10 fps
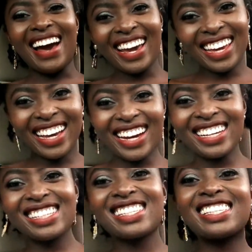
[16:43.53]
Hi
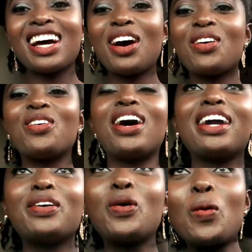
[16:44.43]
guys, how
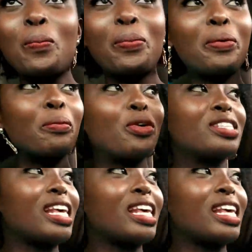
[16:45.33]
I hope mko